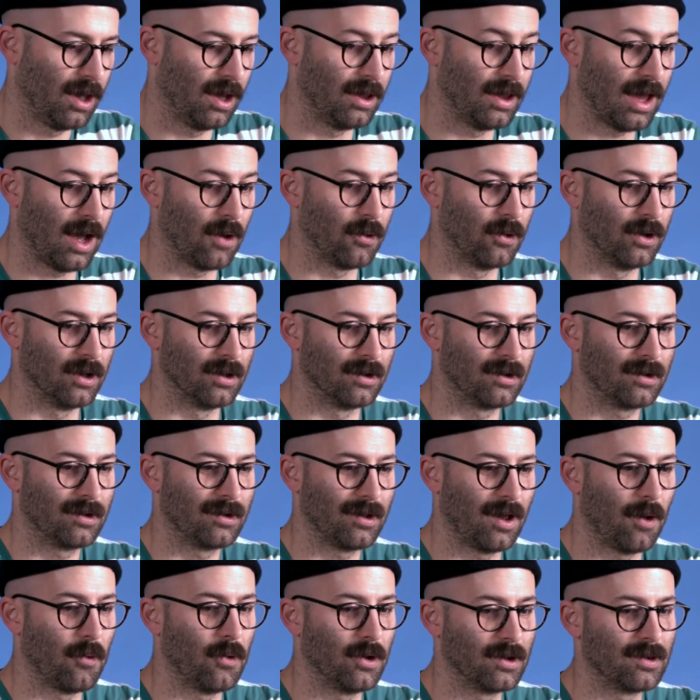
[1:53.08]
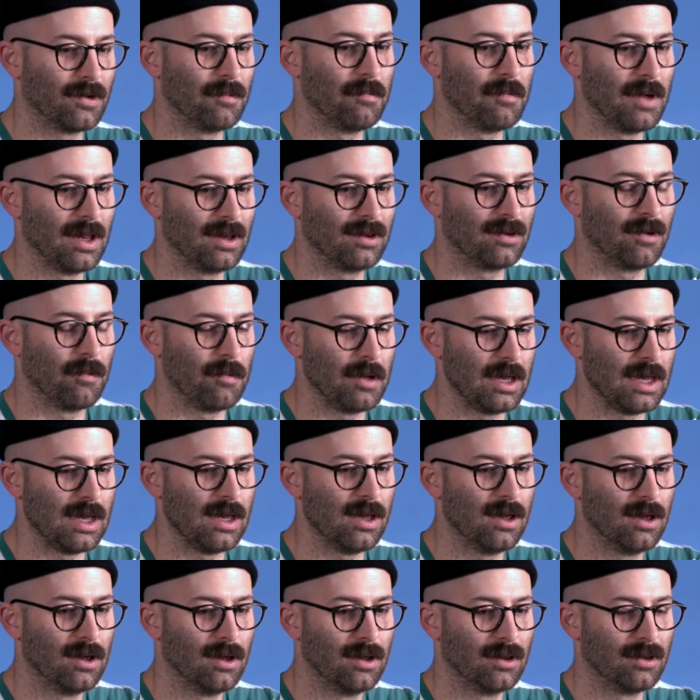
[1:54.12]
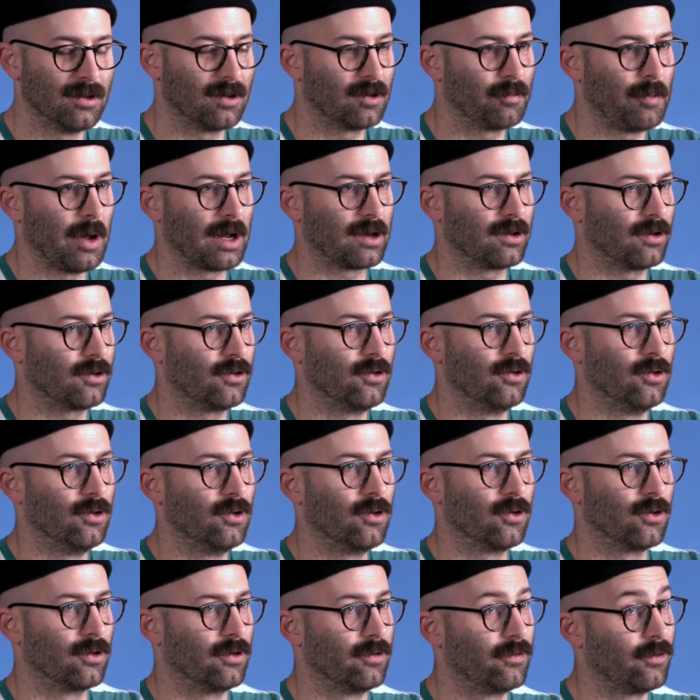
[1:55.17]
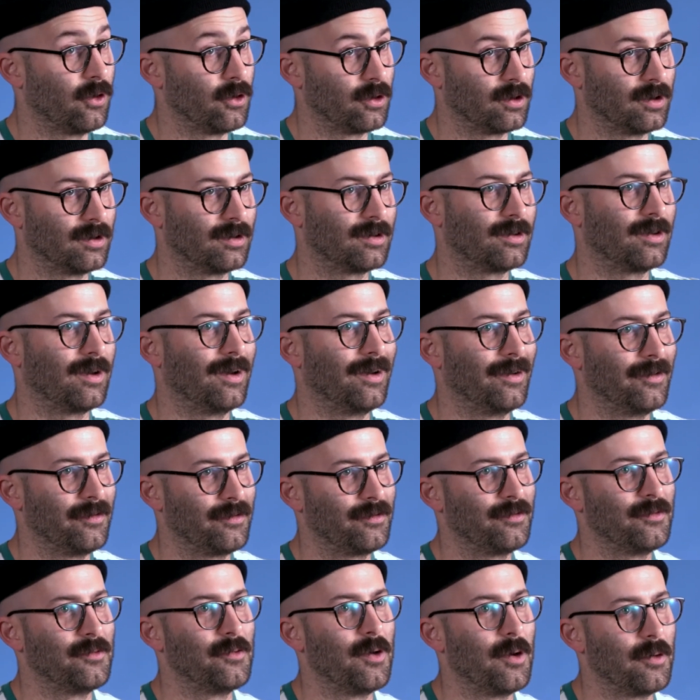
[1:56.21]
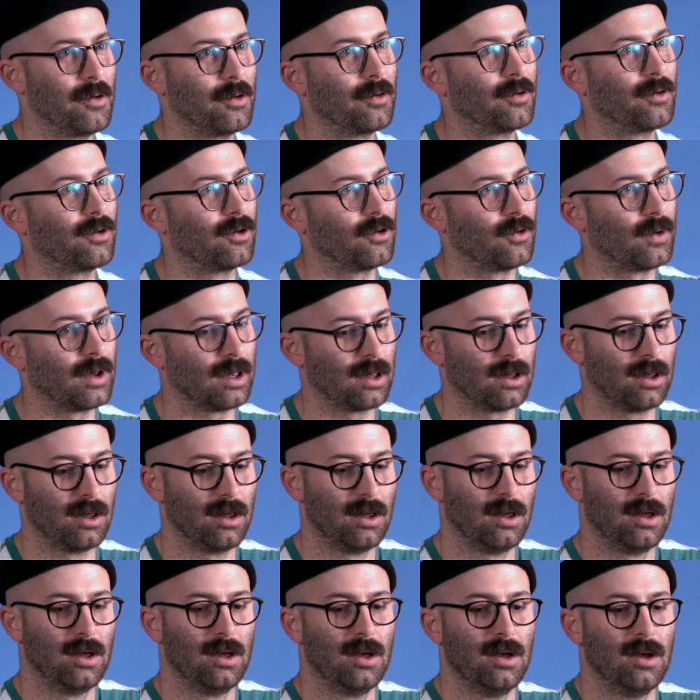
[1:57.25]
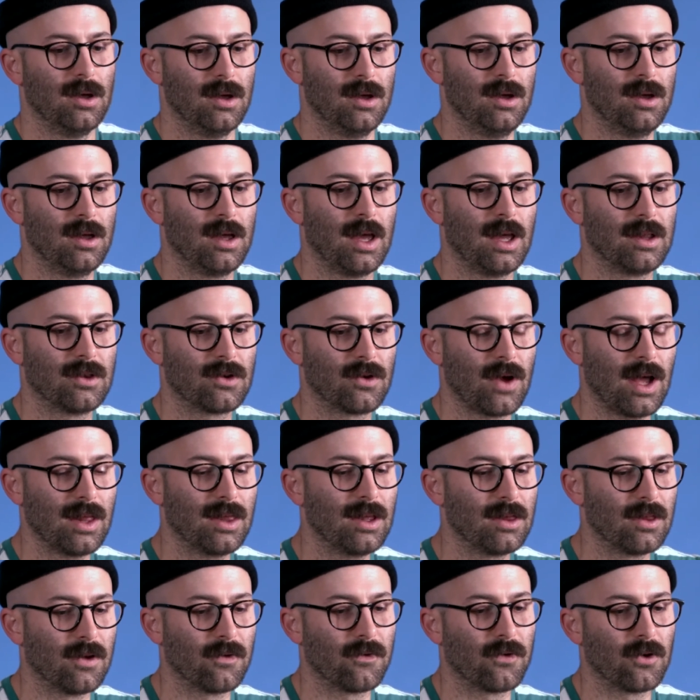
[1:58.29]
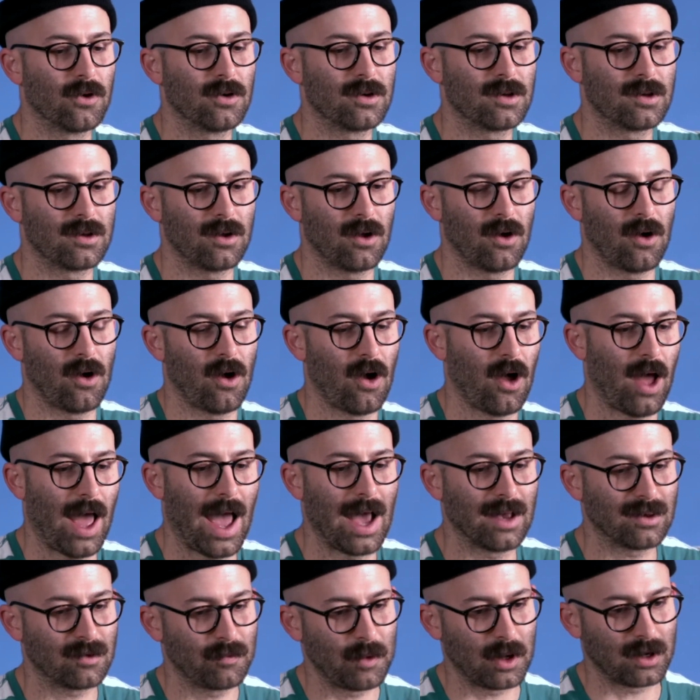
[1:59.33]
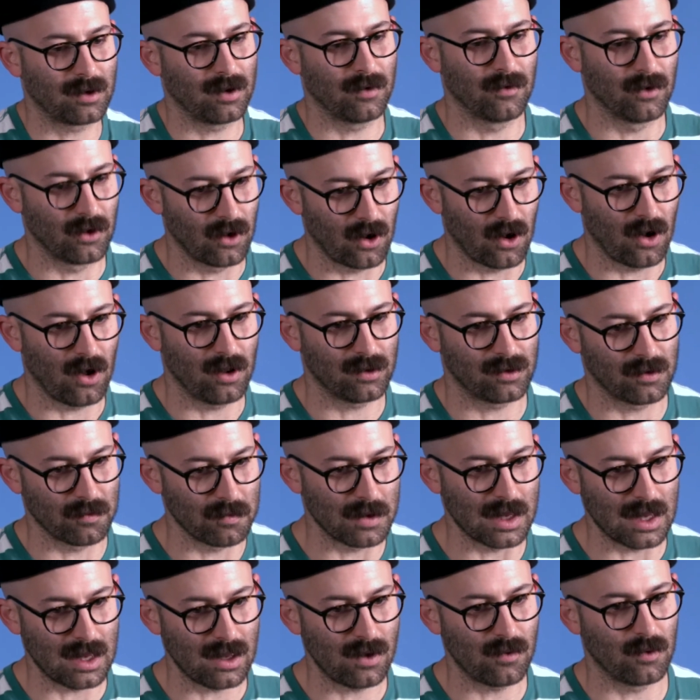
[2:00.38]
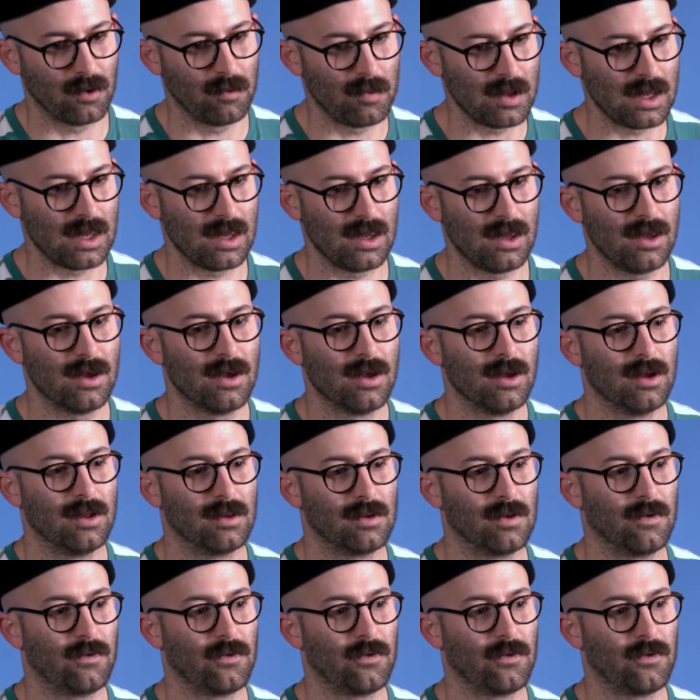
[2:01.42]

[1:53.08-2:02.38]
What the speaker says: And that was, I wasn't meant to be the spectacle or the focus of what we were doing. And so I think the first aspect of it all to me would be to